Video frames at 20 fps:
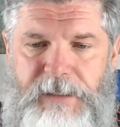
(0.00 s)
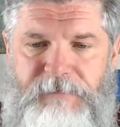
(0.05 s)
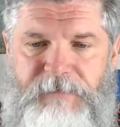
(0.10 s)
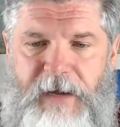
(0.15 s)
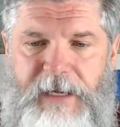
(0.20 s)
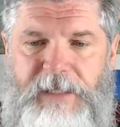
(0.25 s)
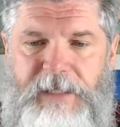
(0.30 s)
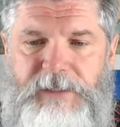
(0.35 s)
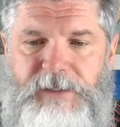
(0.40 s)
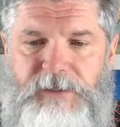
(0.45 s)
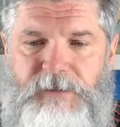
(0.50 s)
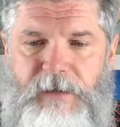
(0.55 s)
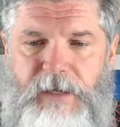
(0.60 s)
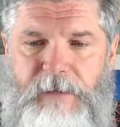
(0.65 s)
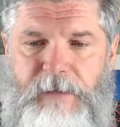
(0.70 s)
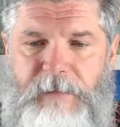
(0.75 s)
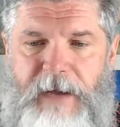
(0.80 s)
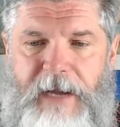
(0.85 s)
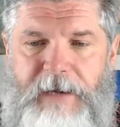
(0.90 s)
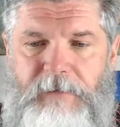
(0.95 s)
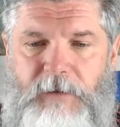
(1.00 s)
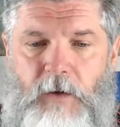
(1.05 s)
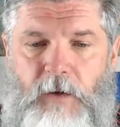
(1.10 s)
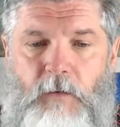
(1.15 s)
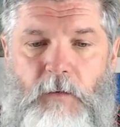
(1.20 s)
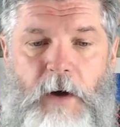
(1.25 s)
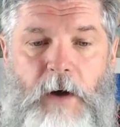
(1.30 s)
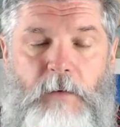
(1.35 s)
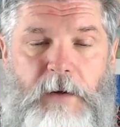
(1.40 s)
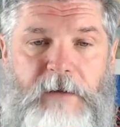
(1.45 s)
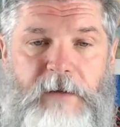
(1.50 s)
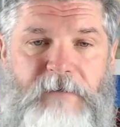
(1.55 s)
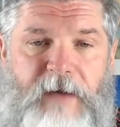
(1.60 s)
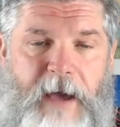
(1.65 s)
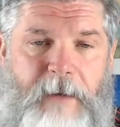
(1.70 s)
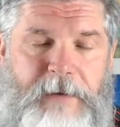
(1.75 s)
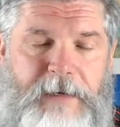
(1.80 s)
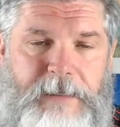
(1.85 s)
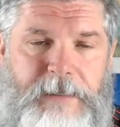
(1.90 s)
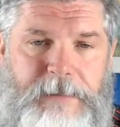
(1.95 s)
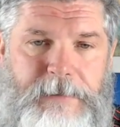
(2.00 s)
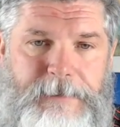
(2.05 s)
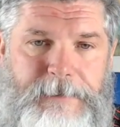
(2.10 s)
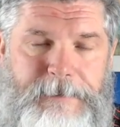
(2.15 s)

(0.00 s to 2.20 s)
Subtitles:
If I didn't scream, I don't know what would have happened.